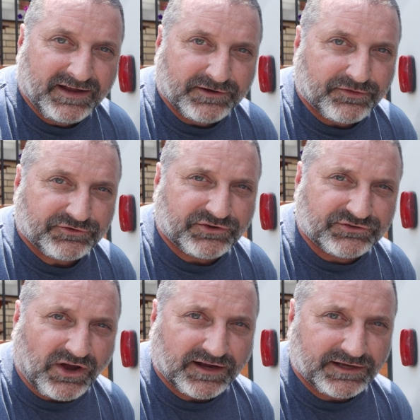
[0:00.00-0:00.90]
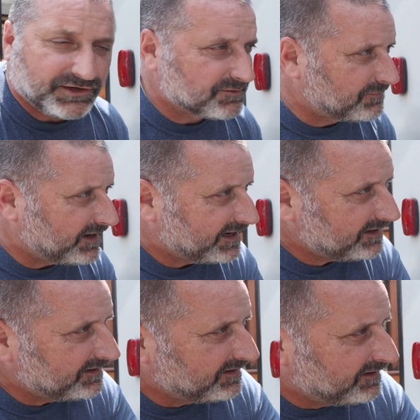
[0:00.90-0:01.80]
Now there's a socket you can buy
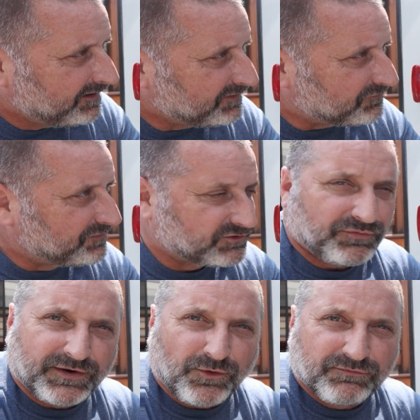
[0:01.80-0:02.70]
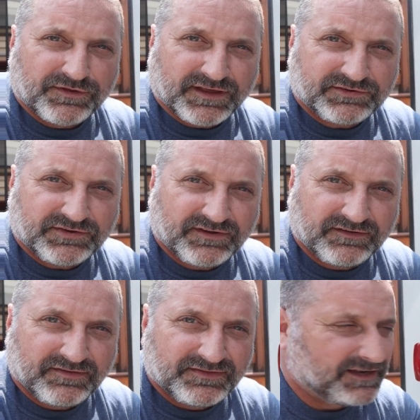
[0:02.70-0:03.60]
that fits right over this
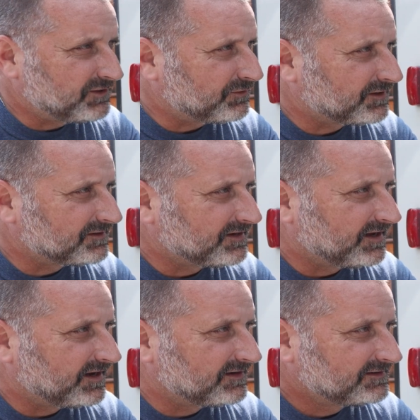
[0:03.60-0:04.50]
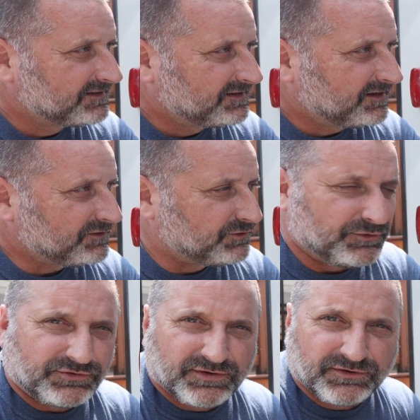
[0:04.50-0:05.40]
that you can
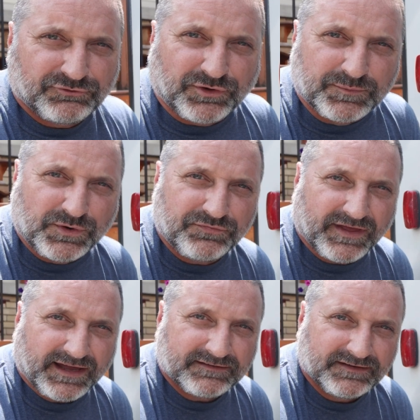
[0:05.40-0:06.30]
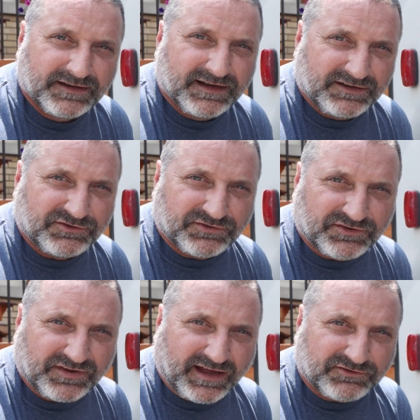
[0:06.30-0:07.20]
use to remove that. Just
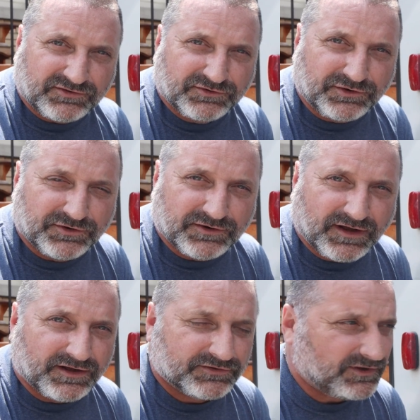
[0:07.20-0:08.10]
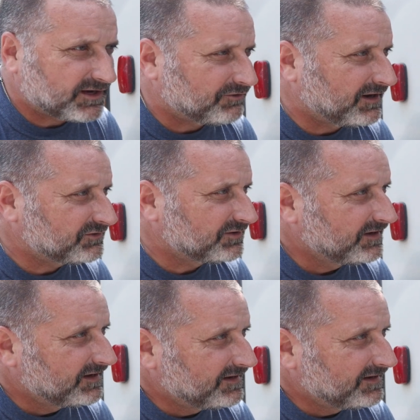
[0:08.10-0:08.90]
attaches to your socket wrench.